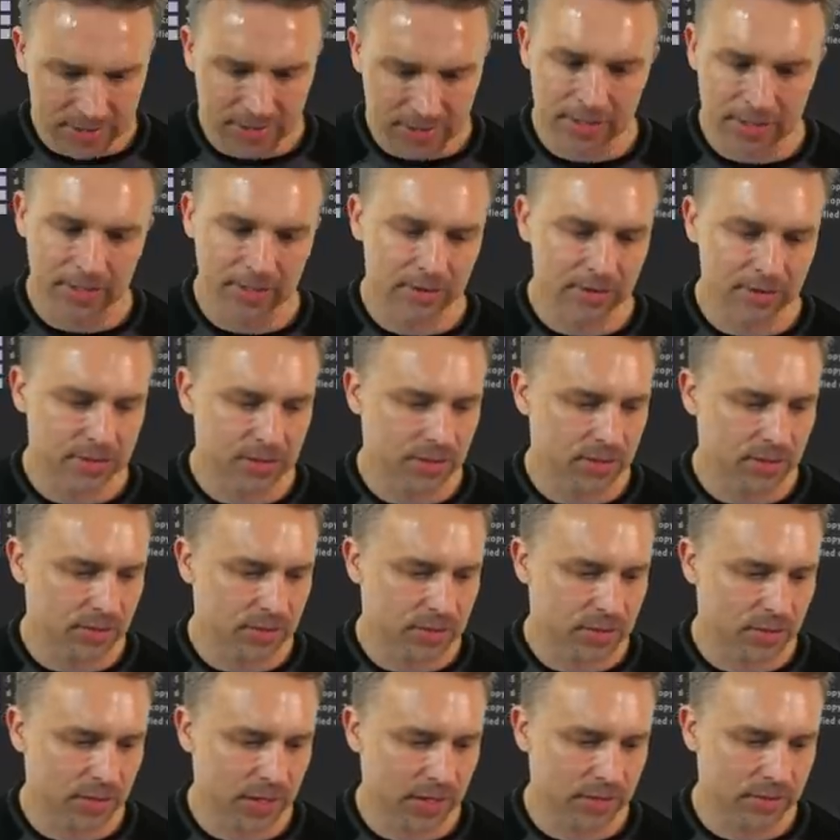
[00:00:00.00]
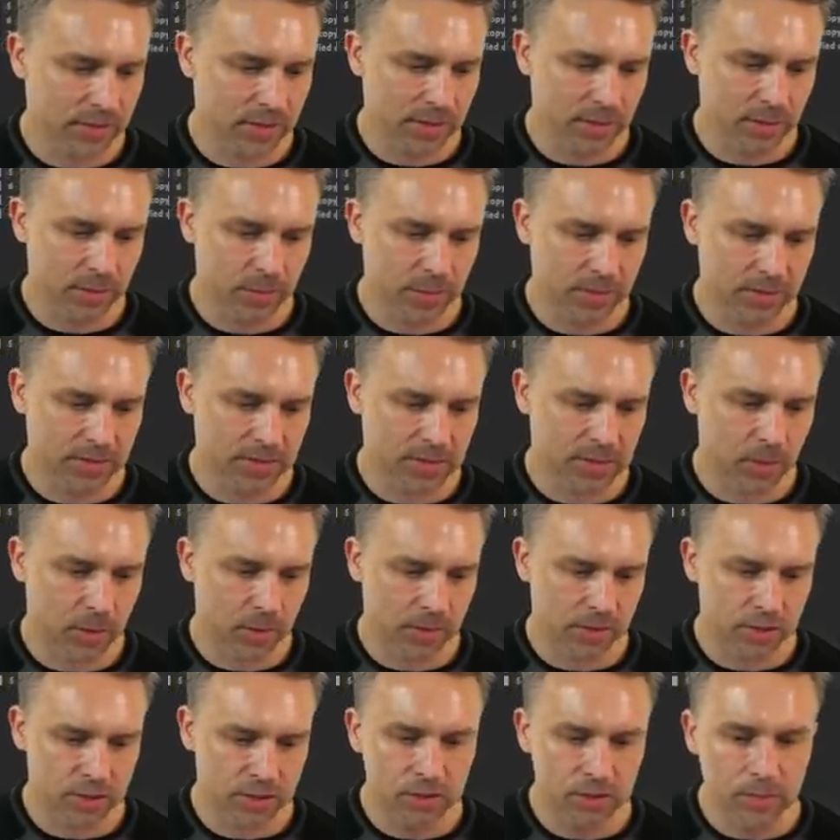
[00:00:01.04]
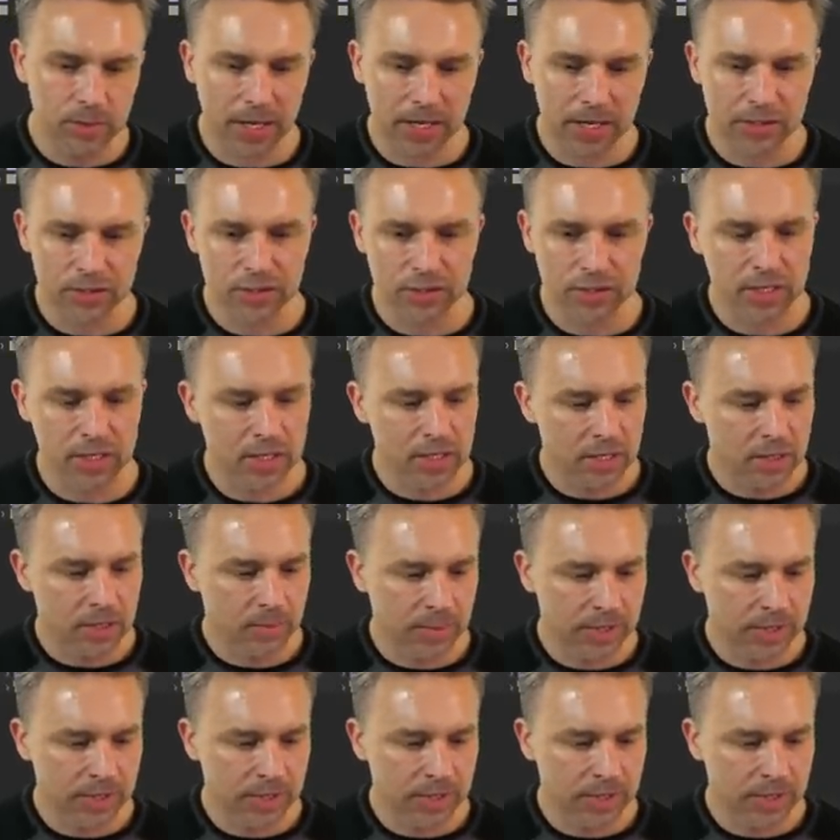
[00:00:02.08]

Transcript: here too. So I don't need to pick this apart too much, but